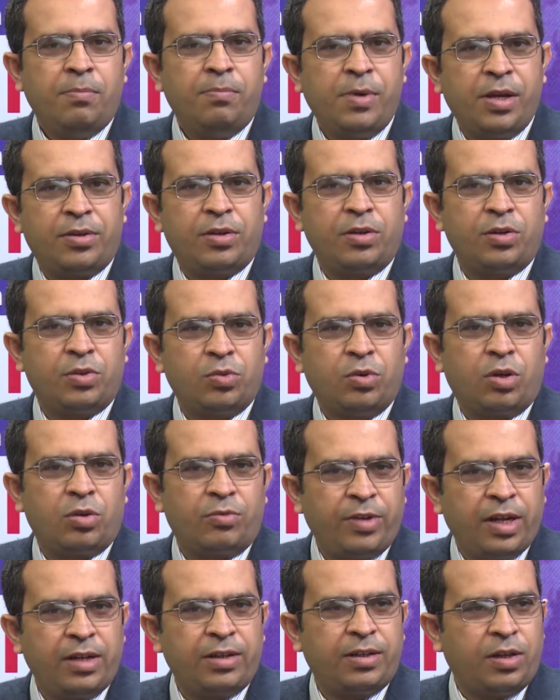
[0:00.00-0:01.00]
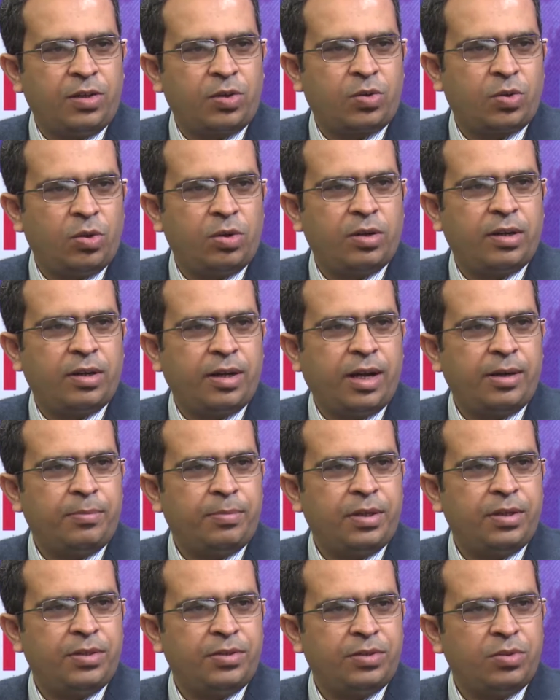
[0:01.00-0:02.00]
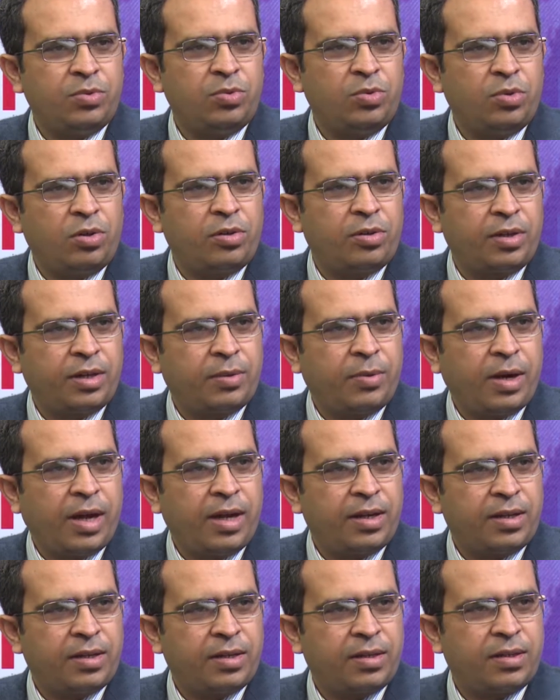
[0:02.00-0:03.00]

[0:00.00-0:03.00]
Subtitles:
Patients who are well controlled on hypertension do not require